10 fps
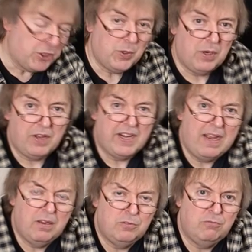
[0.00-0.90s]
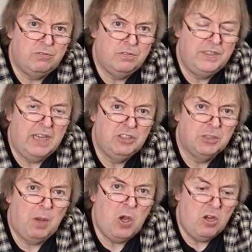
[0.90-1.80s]
sure I've got it, you know,
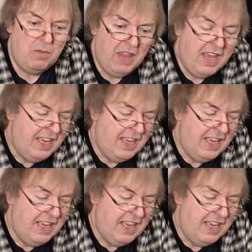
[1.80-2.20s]
spot on.